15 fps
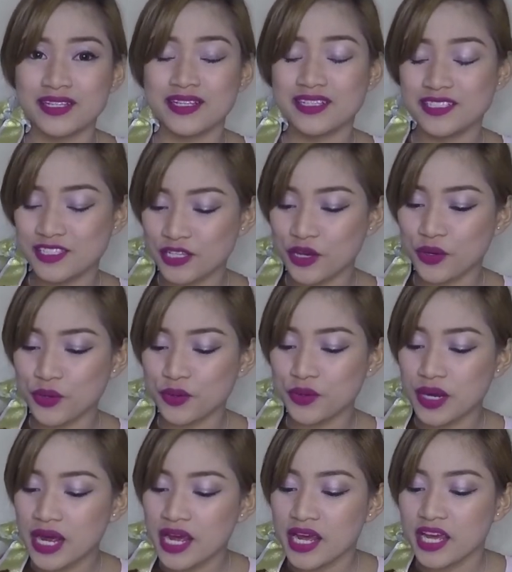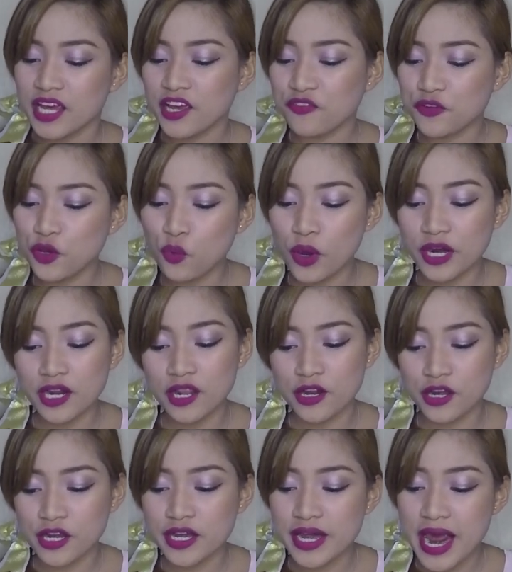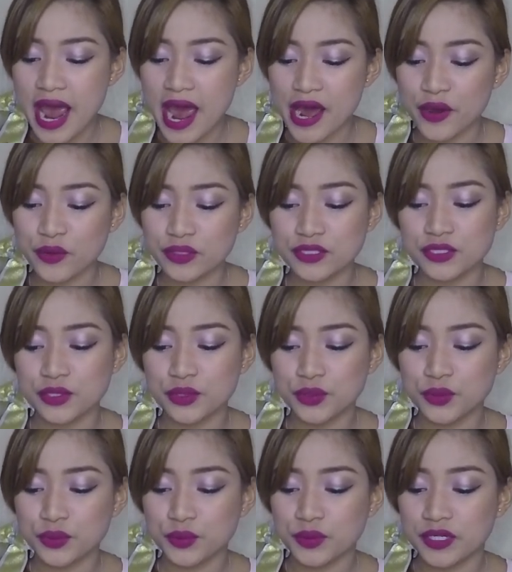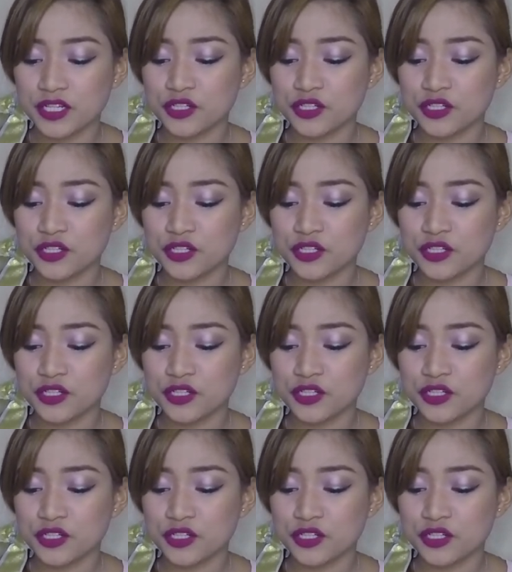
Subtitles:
So if you want to learn how to